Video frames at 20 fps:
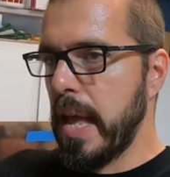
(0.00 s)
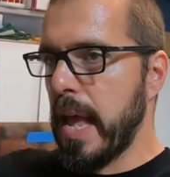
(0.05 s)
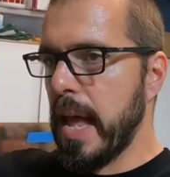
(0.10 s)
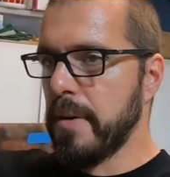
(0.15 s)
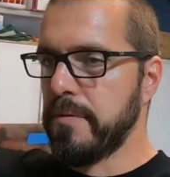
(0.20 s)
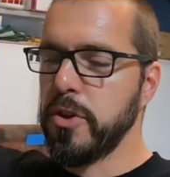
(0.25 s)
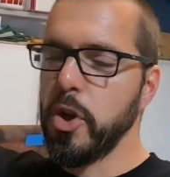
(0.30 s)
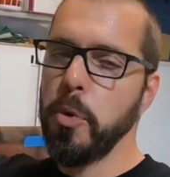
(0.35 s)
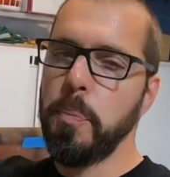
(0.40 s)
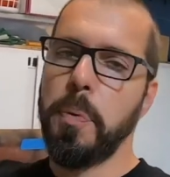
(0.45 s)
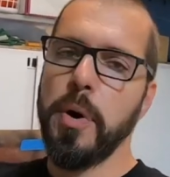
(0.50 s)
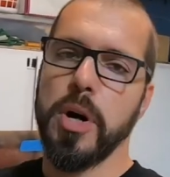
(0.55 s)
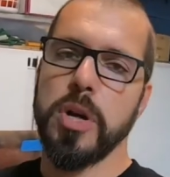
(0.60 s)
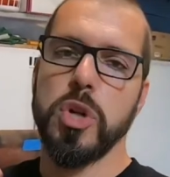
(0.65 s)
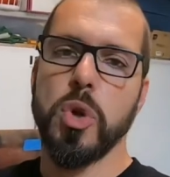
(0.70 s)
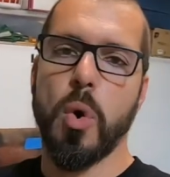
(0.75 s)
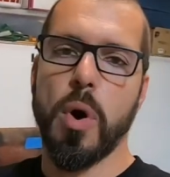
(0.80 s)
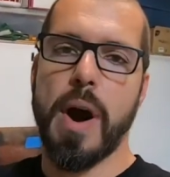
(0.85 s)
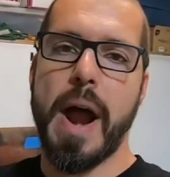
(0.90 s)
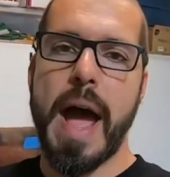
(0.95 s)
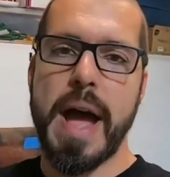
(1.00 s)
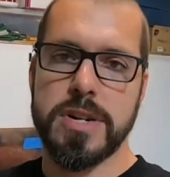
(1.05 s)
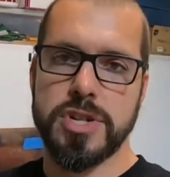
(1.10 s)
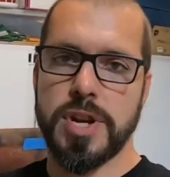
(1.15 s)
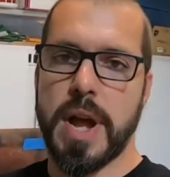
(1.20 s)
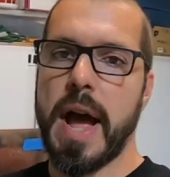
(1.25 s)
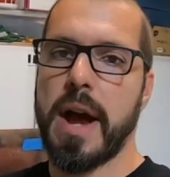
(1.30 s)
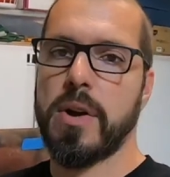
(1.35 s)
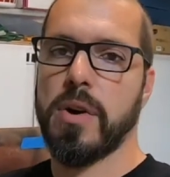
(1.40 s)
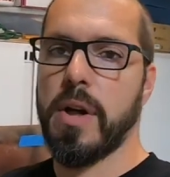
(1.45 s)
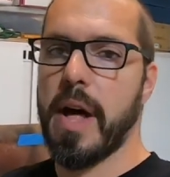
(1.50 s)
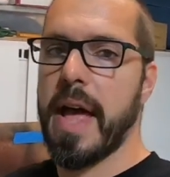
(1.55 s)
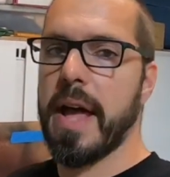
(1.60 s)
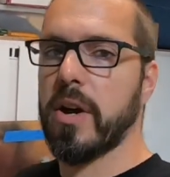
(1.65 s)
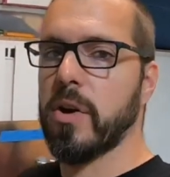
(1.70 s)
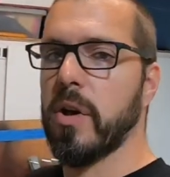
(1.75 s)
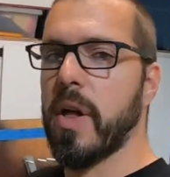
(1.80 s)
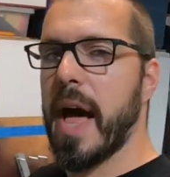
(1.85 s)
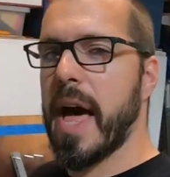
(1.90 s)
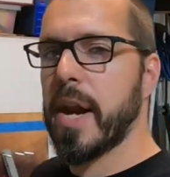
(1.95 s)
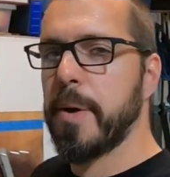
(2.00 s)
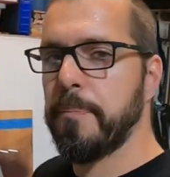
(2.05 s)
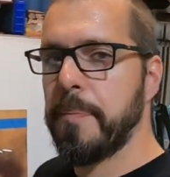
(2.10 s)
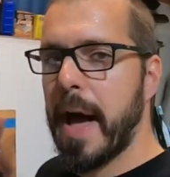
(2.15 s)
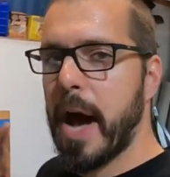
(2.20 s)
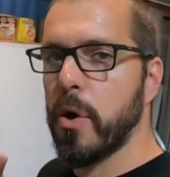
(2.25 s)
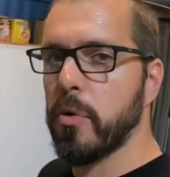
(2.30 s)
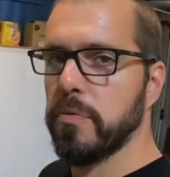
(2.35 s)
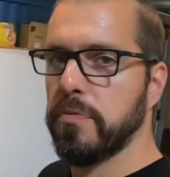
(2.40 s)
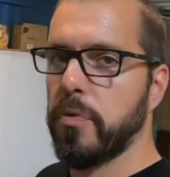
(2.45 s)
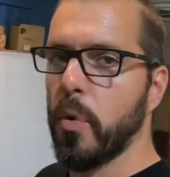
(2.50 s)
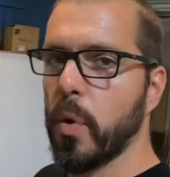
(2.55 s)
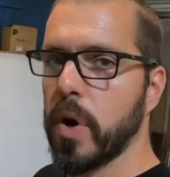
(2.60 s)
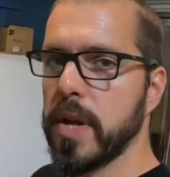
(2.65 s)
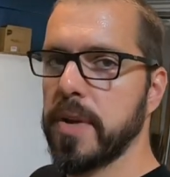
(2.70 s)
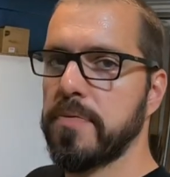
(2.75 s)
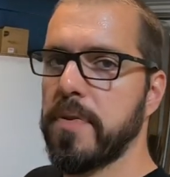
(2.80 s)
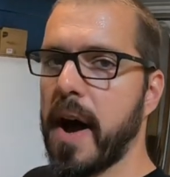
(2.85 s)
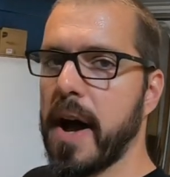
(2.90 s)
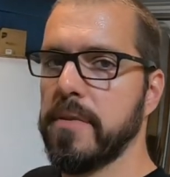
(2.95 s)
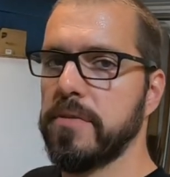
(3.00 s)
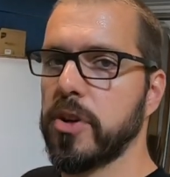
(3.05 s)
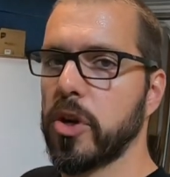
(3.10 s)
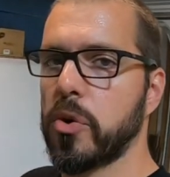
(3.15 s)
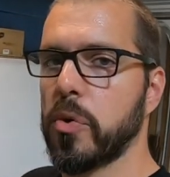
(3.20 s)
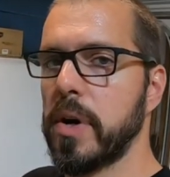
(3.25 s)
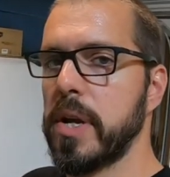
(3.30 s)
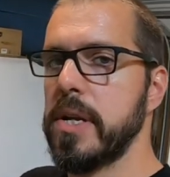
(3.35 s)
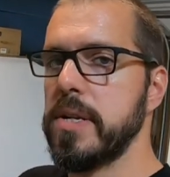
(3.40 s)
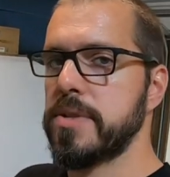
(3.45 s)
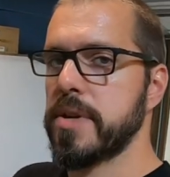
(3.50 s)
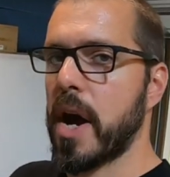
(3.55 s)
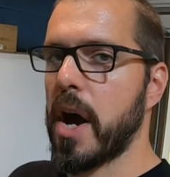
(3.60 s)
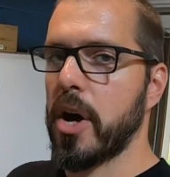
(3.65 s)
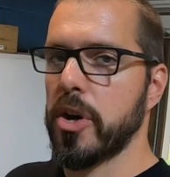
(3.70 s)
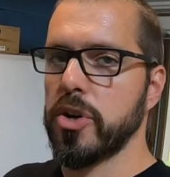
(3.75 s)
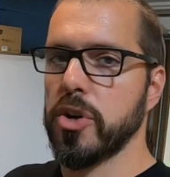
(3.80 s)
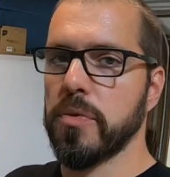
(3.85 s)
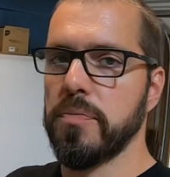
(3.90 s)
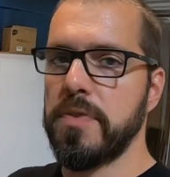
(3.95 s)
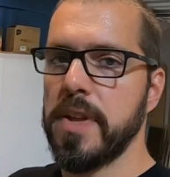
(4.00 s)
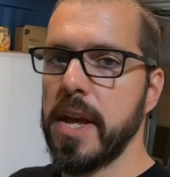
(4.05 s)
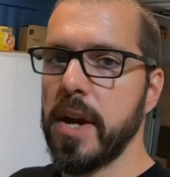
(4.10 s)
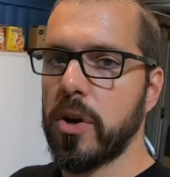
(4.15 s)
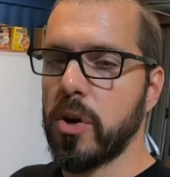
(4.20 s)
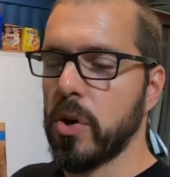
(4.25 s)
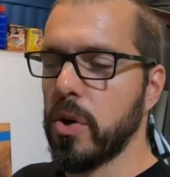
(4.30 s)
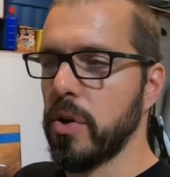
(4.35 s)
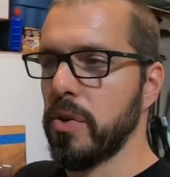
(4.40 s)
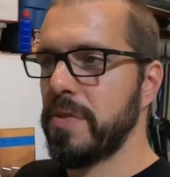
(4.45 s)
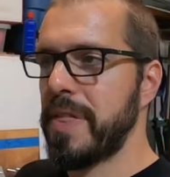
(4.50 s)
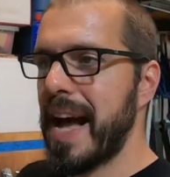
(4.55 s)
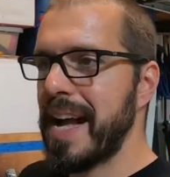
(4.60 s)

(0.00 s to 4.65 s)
If you put your shackle angle at about 45 degrees on your vehicle,